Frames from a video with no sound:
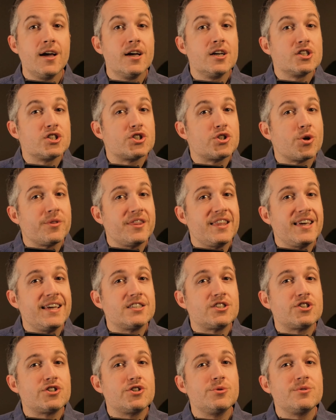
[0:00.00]
So
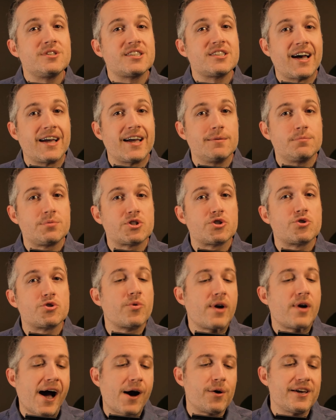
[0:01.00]
these two types
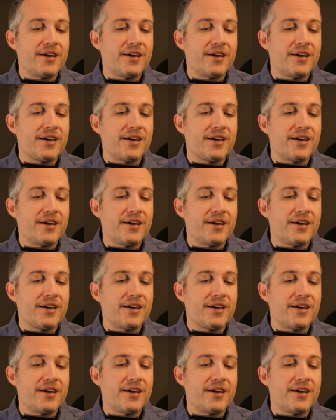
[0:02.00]
throughout